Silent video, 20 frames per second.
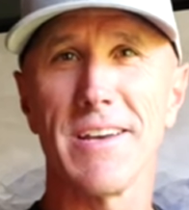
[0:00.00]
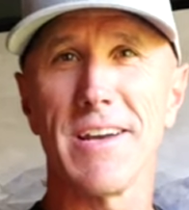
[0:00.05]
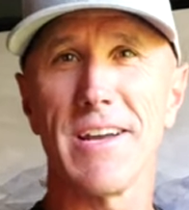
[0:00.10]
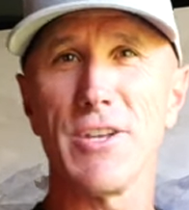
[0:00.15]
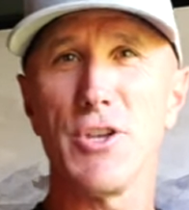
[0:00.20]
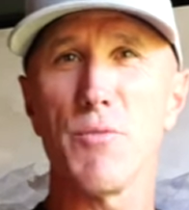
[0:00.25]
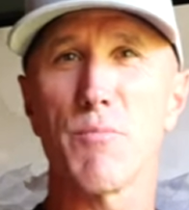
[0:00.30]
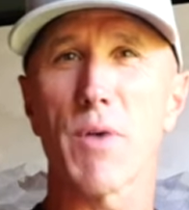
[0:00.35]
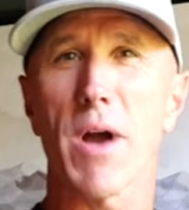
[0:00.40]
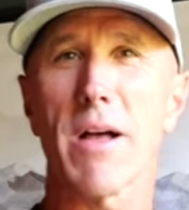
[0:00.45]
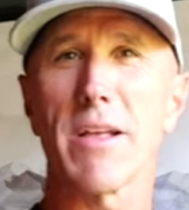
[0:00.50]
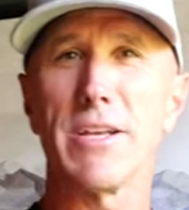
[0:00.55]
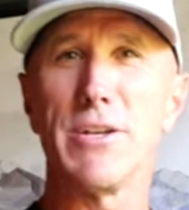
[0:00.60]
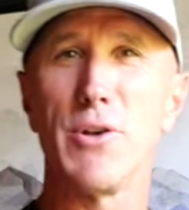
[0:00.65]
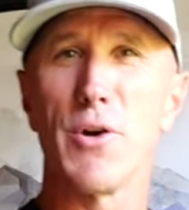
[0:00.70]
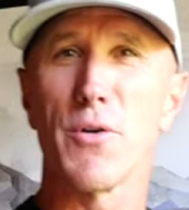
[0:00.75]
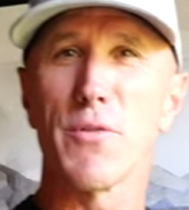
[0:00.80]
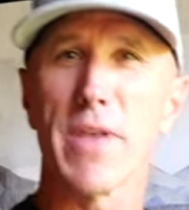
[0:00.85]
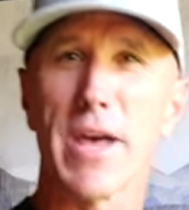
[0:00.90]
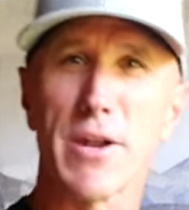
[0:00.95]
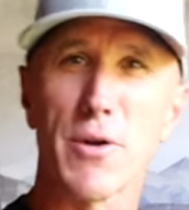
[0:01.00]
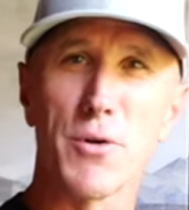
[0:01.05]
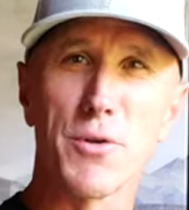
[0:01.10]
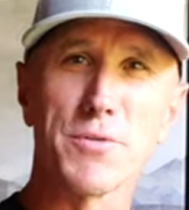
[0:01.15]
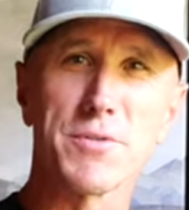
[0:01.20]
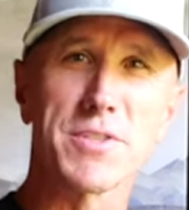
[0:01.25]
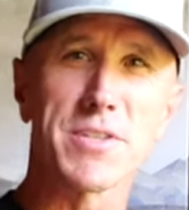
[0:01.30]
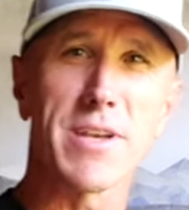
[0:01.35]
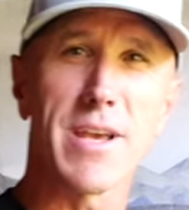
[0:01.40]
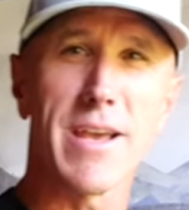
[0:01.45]
And you probably know that
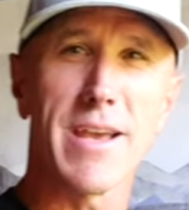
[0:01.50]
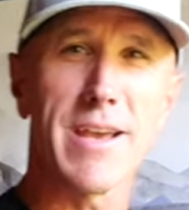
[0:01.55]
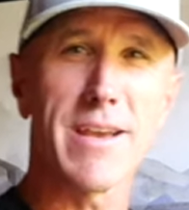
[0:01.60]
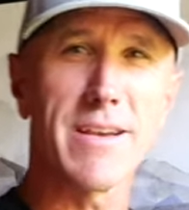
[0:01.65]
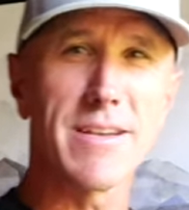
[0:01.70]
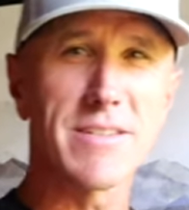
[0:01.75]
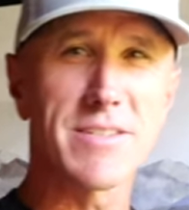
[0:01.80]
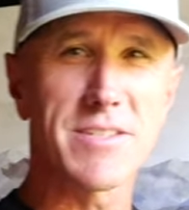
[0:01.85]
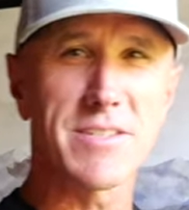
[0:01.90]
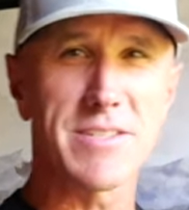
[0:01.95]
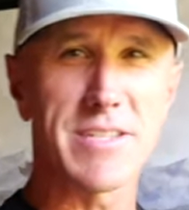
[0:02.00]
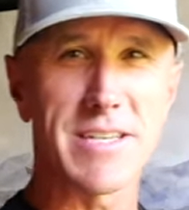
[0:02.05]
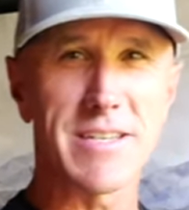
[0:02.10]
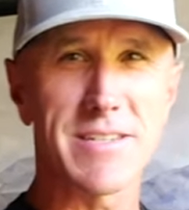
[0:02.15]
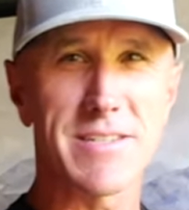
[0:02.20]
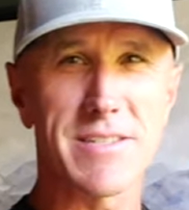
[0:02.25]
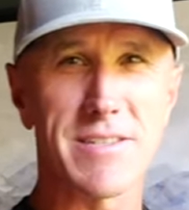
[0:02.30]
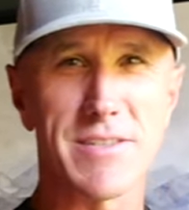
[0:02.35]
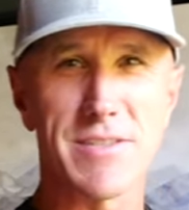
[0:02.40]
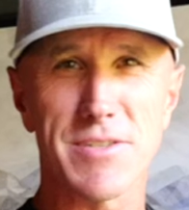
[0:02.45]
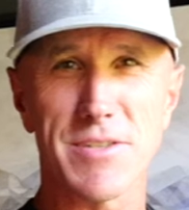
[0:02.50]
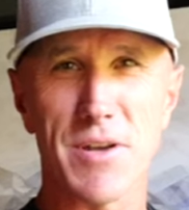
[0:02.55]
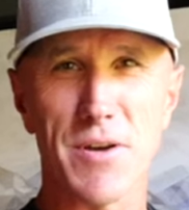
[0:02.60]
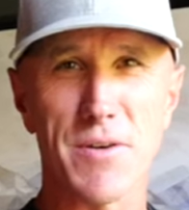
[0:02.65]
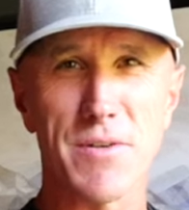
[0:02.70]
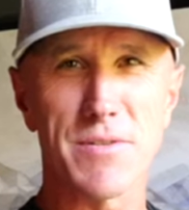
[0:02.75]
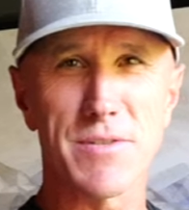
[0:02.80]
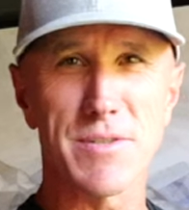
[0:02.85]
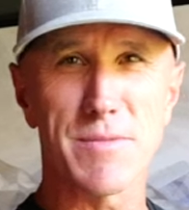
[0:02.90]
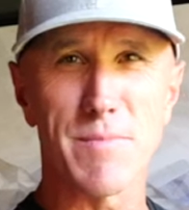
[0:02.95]
old saying, "Sticks and
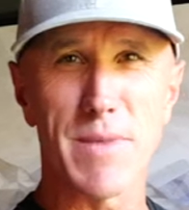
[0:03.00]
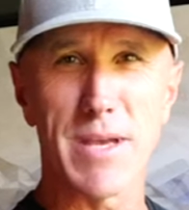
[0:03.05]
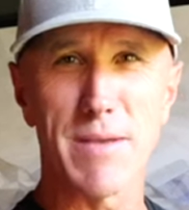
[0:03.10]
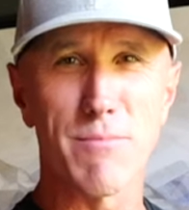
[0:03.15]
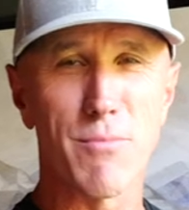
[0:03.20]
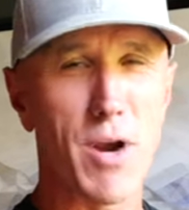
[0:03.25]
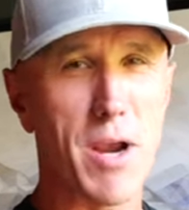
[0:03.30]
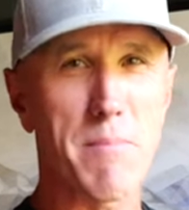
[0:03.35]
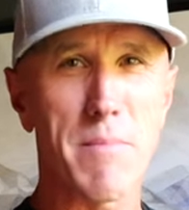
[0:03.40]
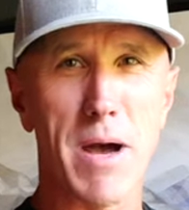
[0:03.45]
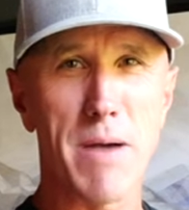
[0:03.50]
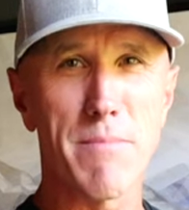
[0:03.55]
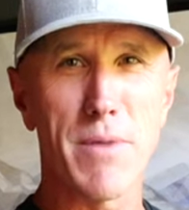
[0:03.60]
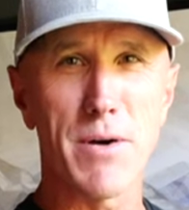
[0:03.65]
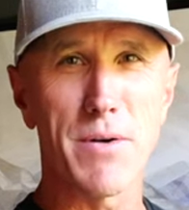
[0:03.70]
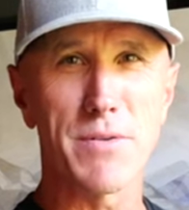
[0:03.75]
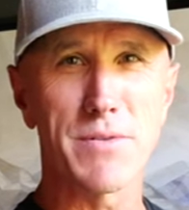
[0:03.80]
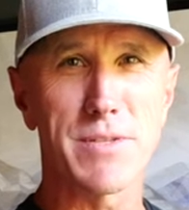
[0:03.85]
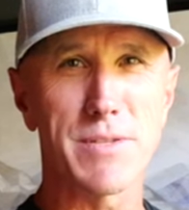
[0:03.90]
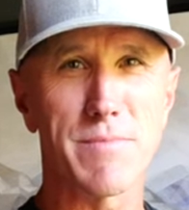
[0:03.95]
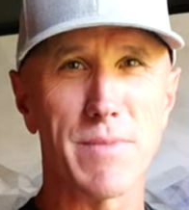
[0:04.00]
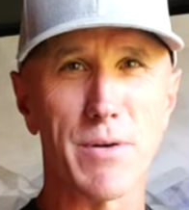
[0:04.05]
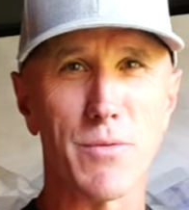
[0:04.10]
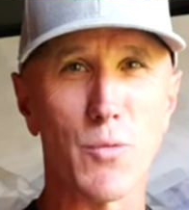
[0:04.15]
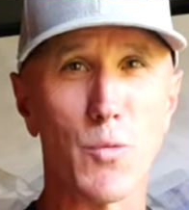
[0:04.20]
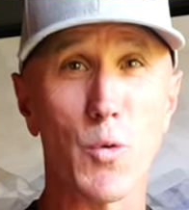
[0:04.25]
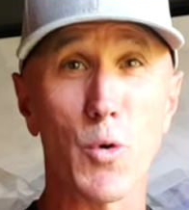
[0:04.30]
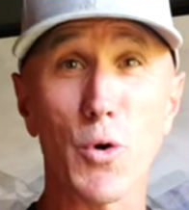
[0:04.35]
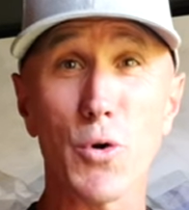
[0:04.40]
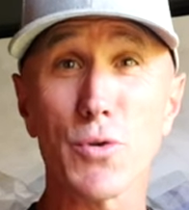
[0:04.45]
stones may break my bones,
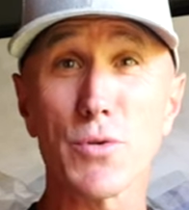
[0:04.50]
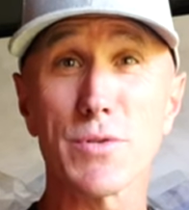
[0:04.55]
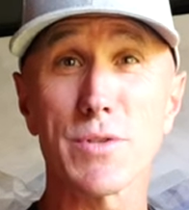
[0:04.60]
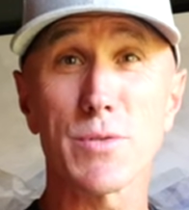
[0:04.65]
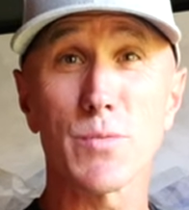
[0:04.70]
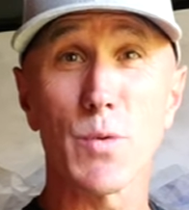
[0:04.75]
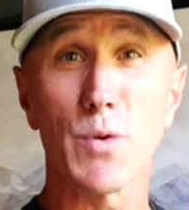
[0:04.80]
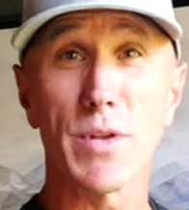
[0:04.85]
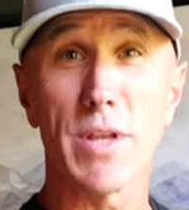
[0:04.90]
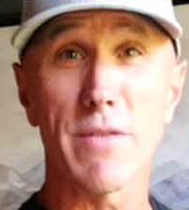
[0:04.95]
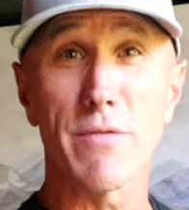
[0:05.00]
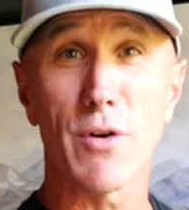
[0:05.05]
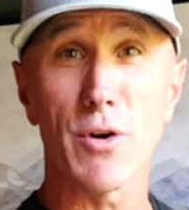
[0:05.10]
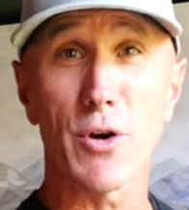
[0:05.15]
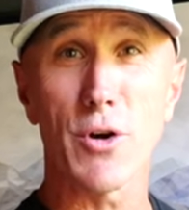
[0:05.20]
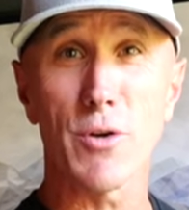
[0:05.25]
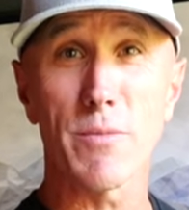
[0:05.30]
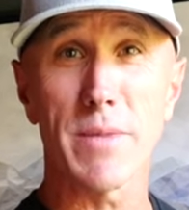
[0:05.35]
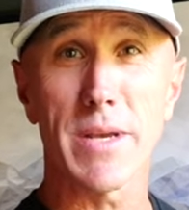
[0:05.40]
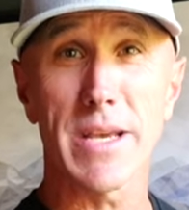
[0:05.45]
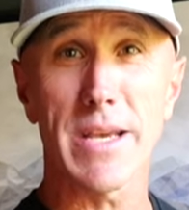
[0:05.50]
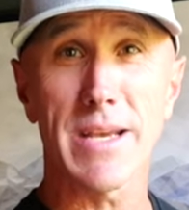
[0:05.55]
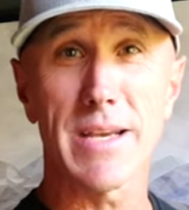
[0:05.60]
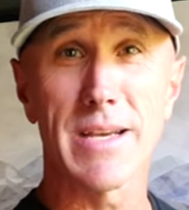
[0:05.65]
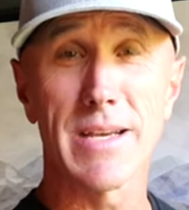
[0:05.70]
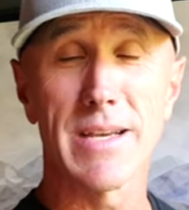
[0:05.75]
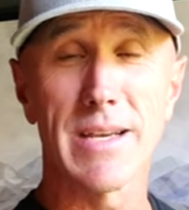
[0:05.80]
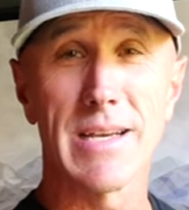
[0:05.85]
but words will never hurt me."